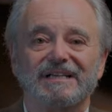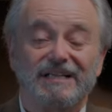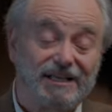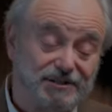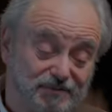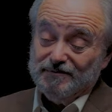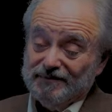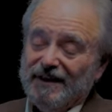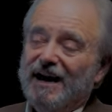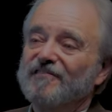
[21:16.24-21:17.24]
As
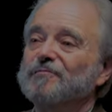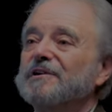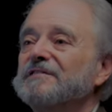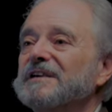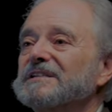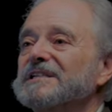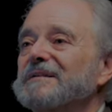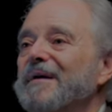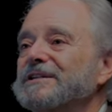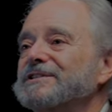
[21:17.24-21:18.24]
I've previously
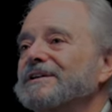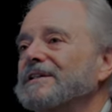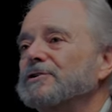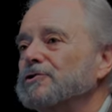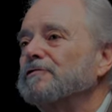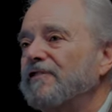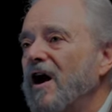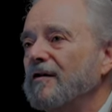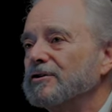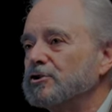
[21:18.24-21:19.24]
mentioned, the
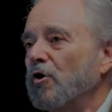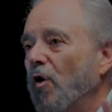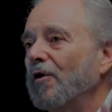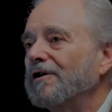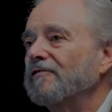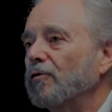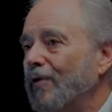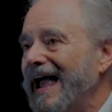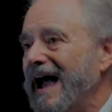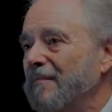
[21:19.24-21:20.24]
shofar is the horn of a
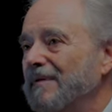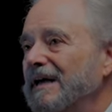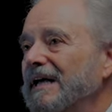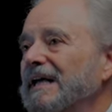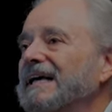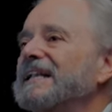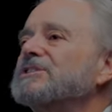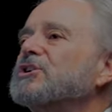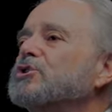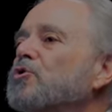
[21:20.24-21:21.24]
ram. It
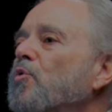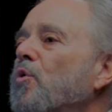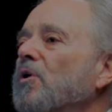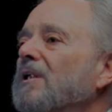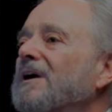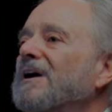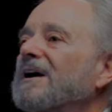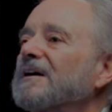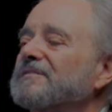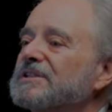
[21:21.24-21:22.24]
is a tool
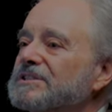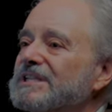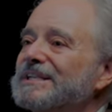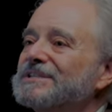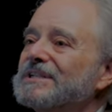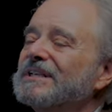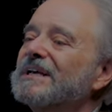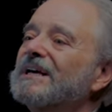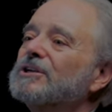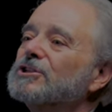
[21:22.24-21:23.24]
of the season
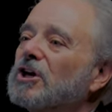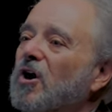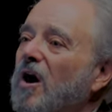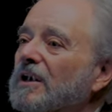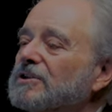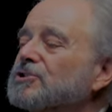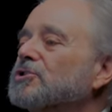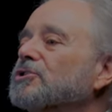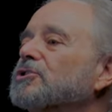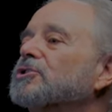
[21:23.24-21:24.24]
to call us
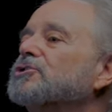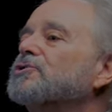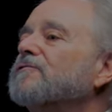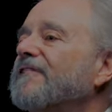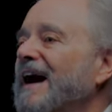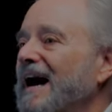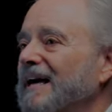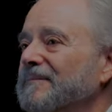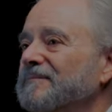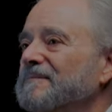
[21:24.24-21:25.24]
to teshuvah,
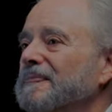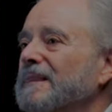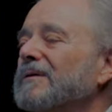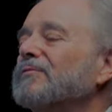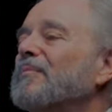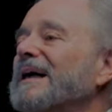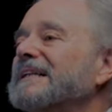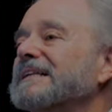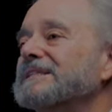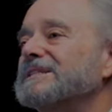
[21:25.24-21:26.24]

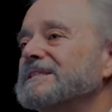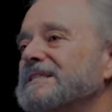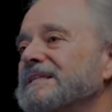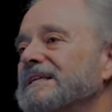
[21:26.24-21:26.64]
repentance.